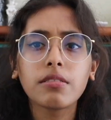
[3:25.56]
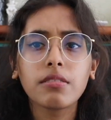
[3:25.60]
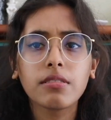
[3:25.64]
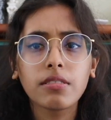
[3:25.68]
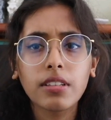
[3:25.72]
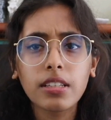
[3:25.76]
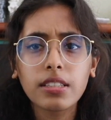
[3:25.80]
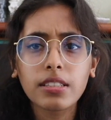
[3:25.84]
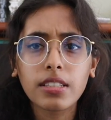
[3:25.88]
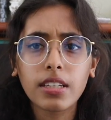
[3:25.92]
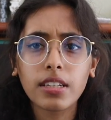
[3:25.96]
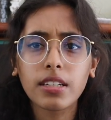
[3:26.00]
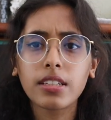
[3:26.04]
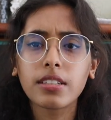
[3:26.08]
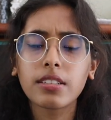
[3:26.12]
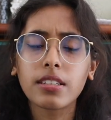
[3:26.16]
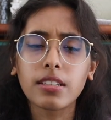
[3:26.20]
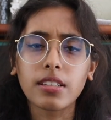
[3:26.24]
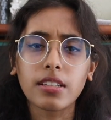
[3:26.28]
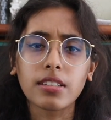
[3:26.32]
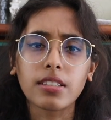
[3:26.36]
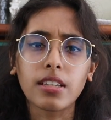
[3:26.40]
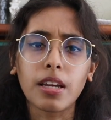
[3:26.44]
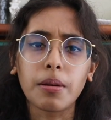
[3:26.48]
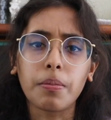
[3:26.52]
so let's get into
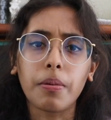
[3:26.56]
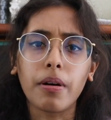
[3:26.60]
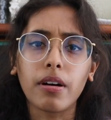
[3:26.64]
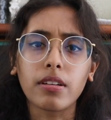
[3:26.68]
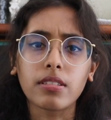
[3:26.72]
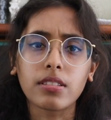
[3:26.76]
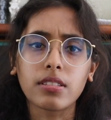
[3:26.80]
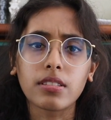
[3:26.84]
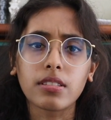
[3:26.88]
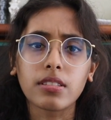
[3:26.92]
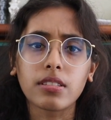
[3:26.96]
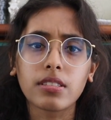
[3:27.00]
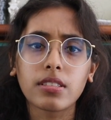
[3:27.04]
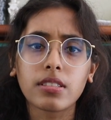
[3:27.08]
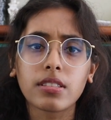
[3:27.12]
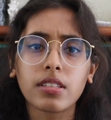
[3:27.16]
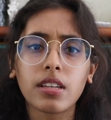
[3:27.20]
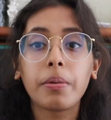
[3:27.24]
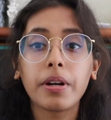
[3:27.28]
this hypothesis.